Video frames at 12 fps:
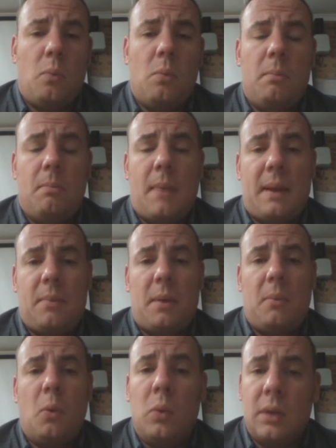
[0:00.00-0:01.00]
make
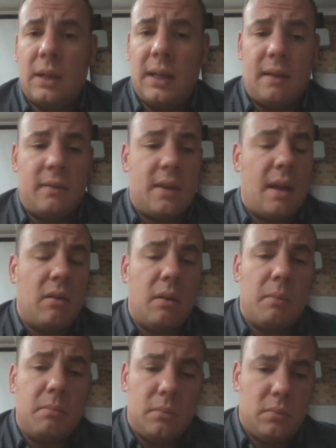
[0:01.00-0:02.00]
people want to leave. There's
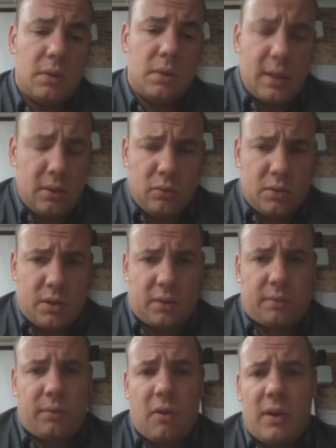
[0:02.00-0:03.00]
not
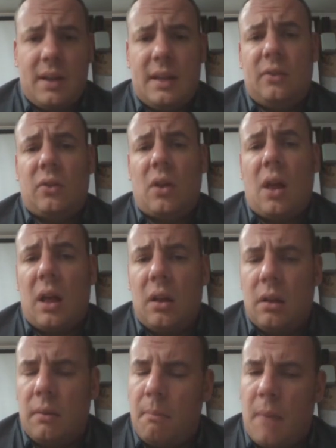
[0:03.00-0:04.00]
just three, there's
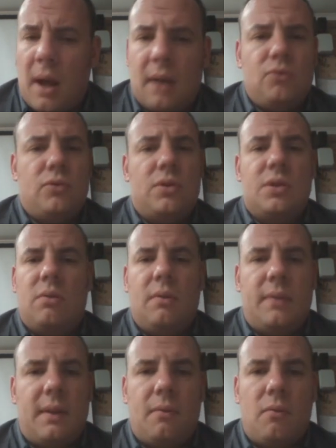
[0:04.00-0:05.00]
hundreds of
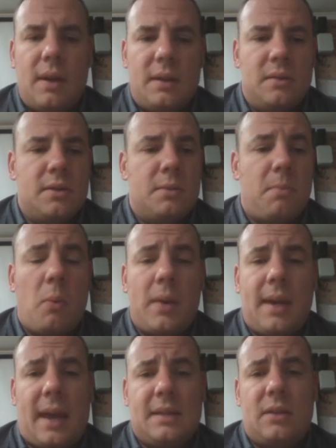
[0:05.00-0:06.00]
different reasons, but we
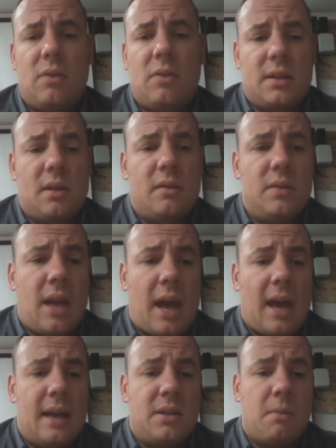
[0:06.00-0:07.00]
categorise those
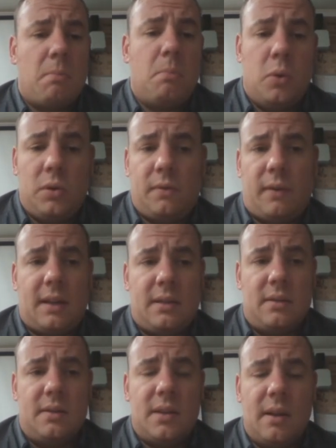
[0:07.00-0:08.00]
as push
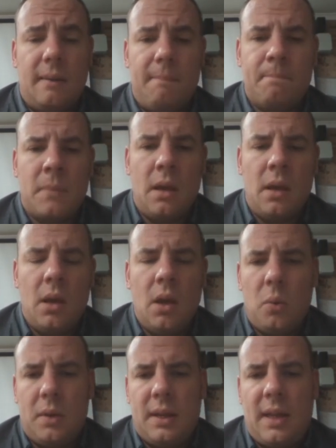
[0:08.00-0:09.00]
factors.
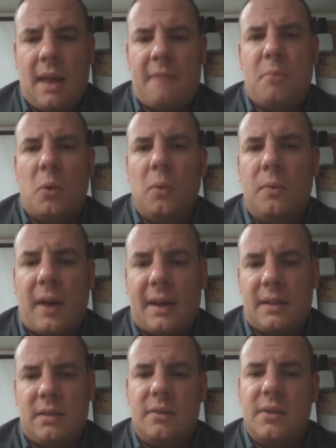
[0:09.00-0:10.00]
We then have pull
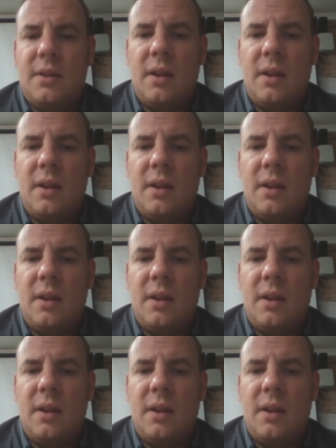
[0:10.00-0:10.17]
factors.